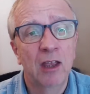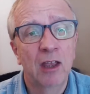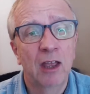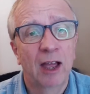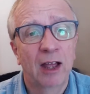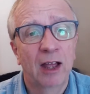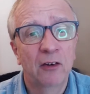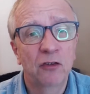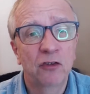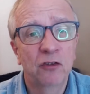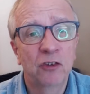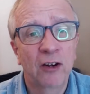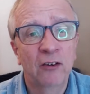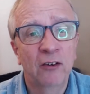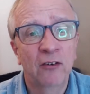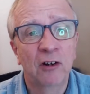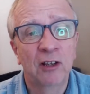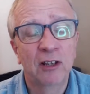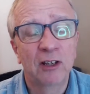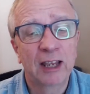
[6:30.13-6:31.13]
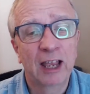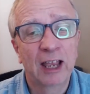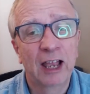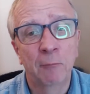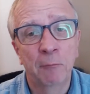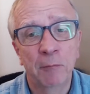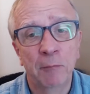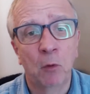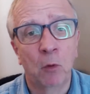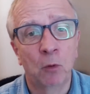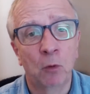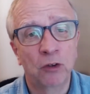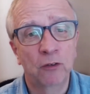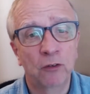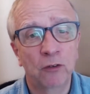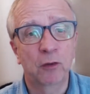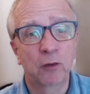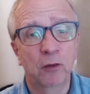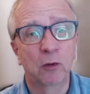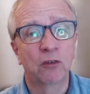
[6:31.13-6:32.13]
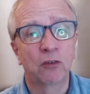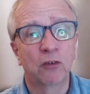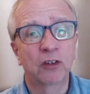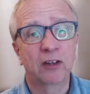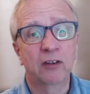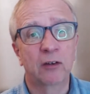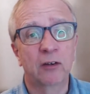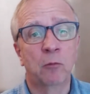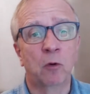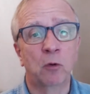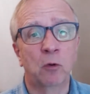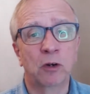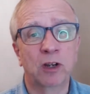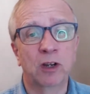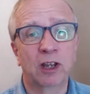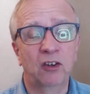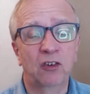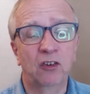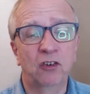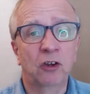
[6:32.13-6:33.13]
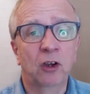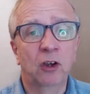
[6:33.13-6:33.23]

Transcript: and generally can be more difficult to get a mortgage.